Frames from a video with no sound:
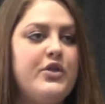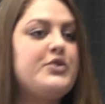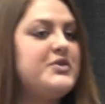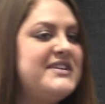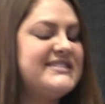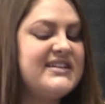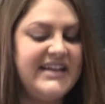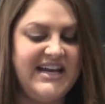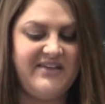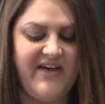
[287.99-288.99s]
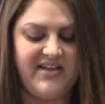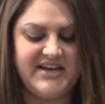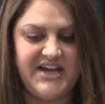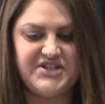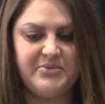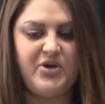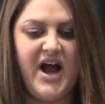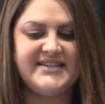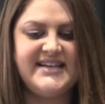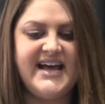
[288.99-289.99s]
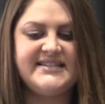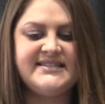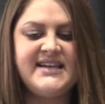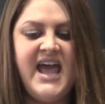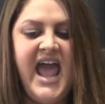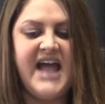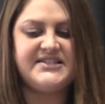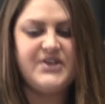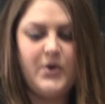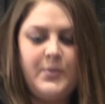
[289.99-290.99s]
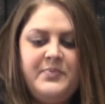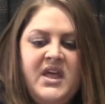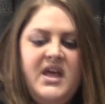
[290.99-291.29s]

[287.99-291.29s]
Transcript: through this cleaning validation process. And so